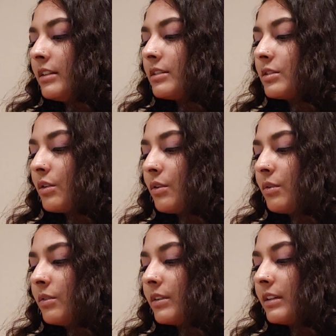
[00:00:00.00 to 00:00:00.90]

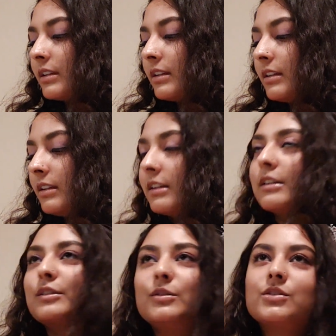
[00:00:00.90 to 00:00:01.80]
So, in
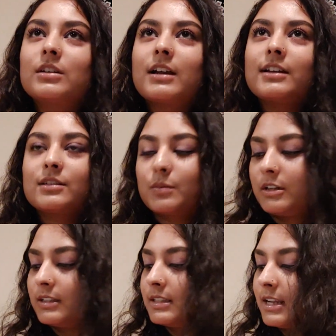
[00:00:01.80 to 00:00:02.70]
conclusion, I just
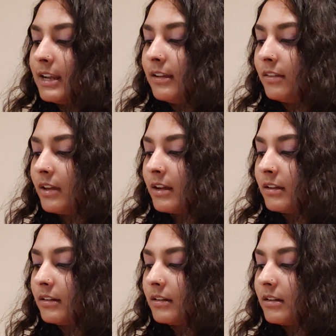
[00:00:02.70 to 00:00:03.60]
want to say
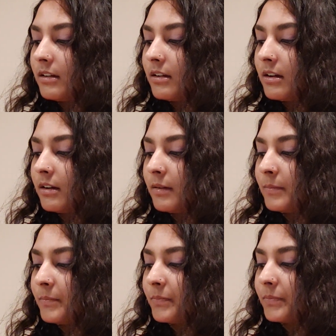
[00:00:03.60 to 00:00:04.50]
that,
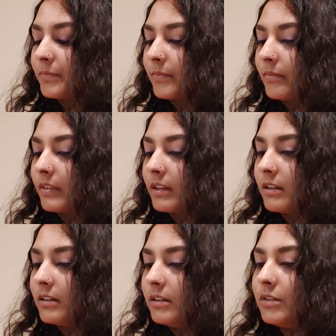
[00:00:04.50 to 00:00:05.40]
you
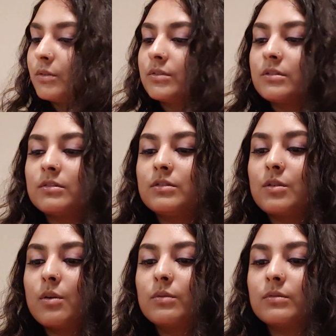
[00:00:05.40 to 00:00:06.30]
know,
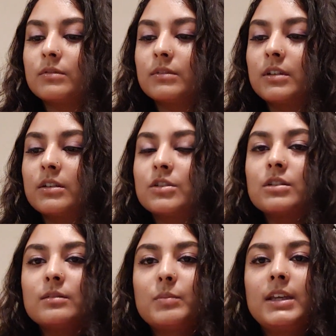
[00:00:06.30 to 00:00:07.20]
there
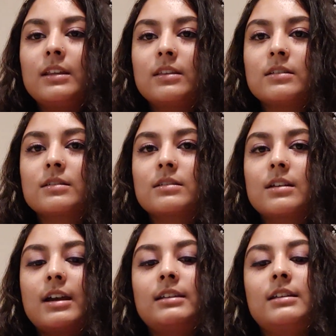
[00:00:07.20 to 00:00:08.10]
shouldn't be this
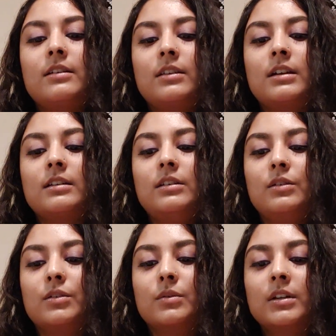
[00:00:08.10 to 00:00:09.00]
idea that, you
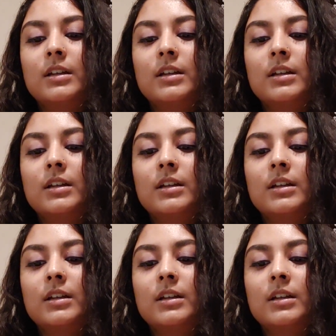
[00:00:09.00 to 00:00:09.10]
know,